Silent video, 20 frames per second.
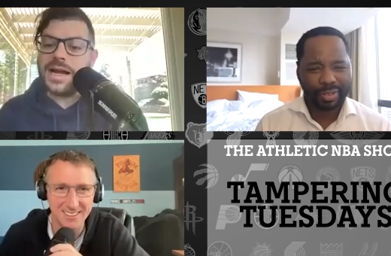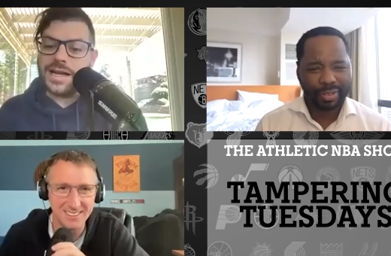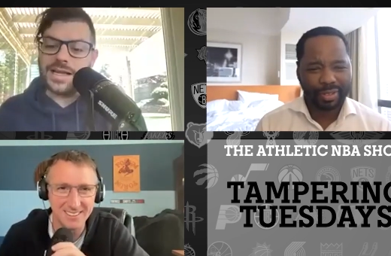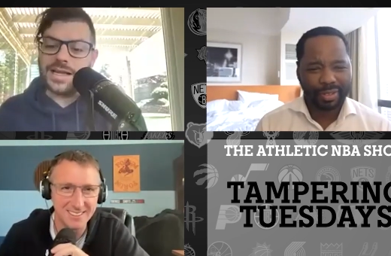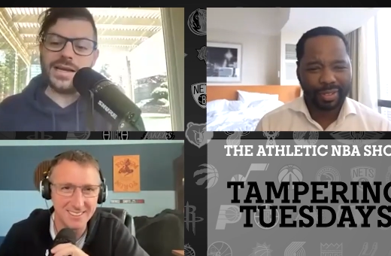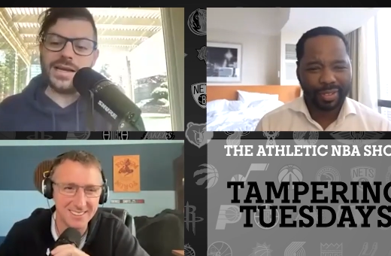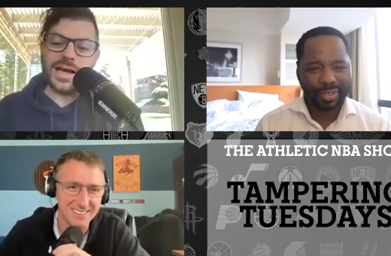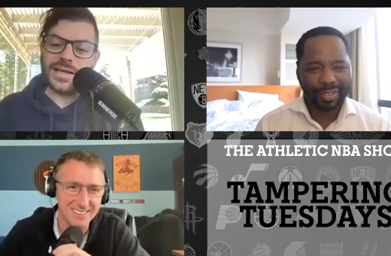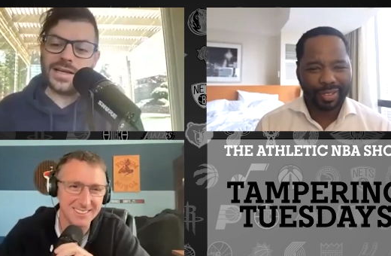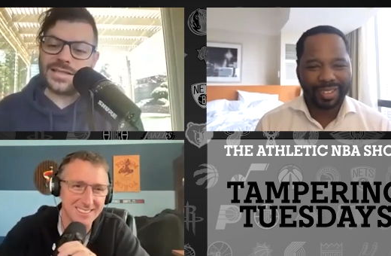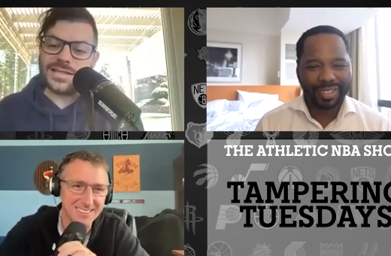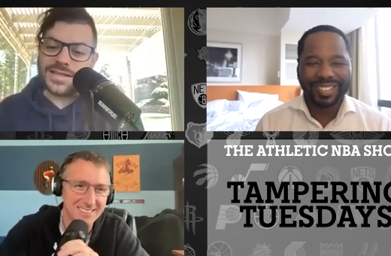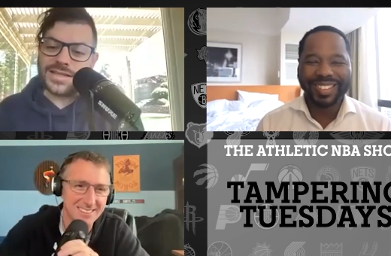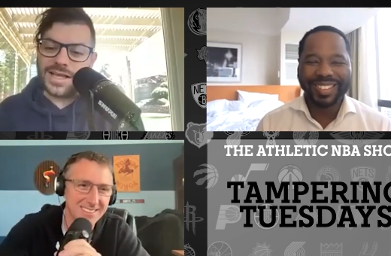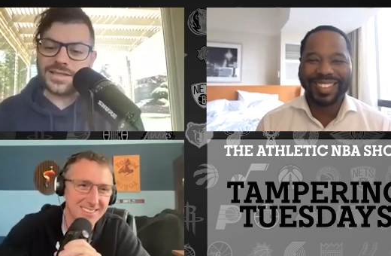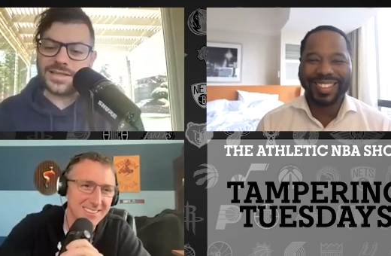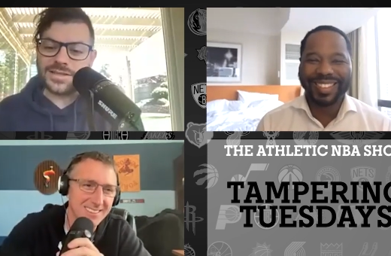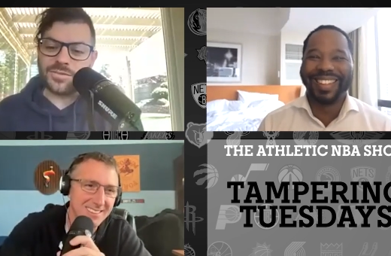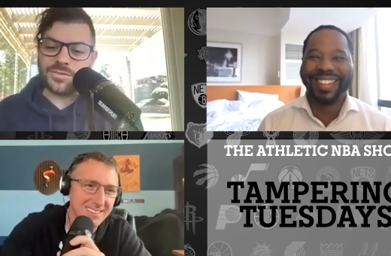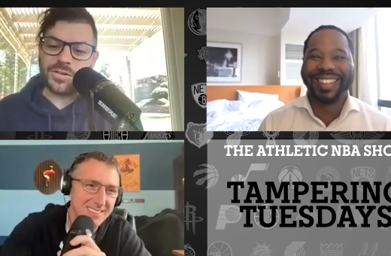Speaker 1: he does, and
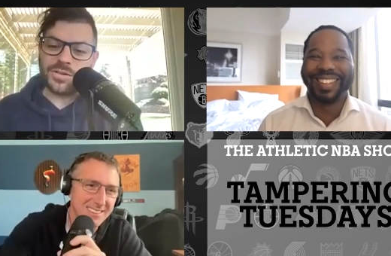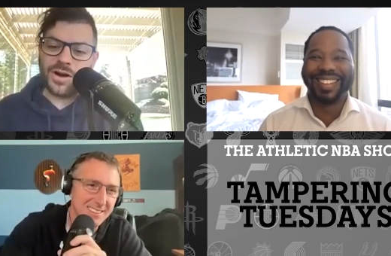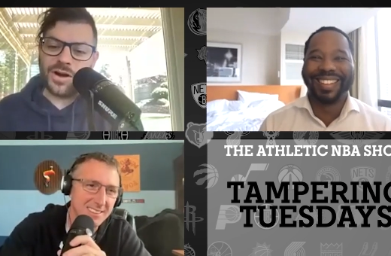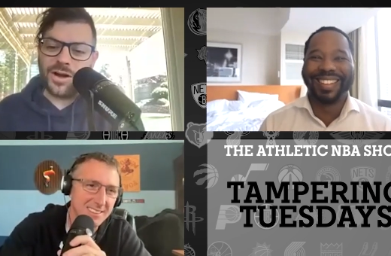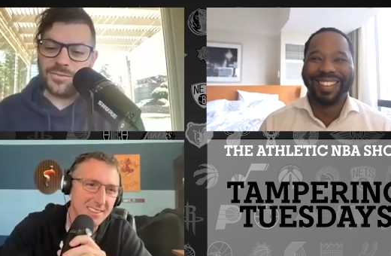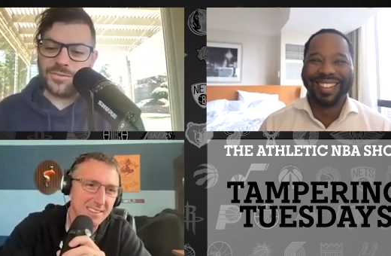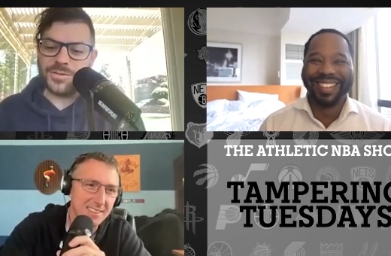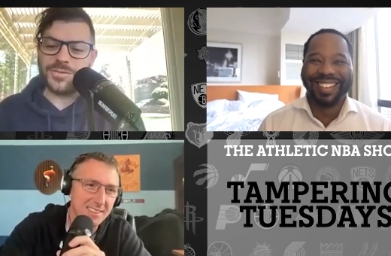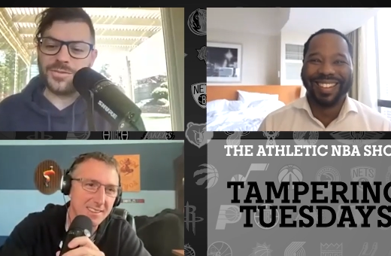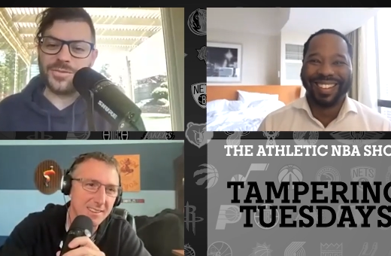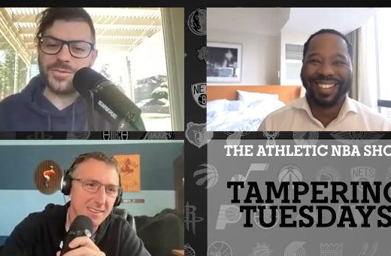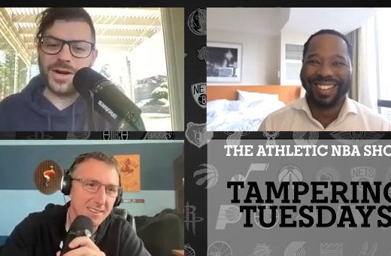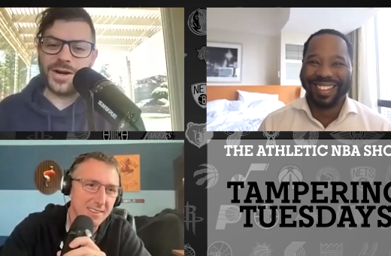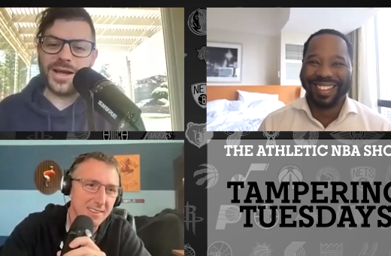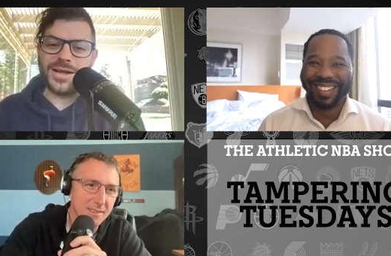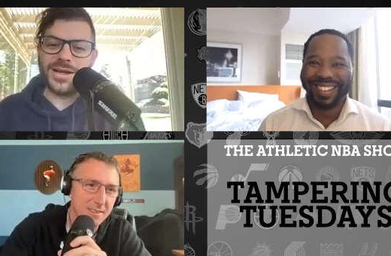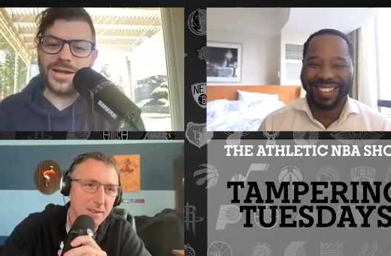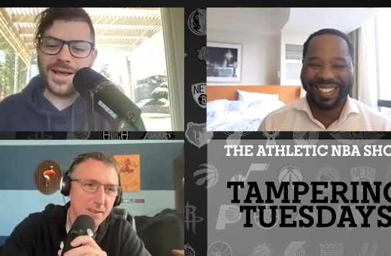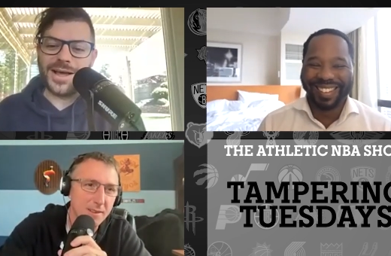that's the problem, right?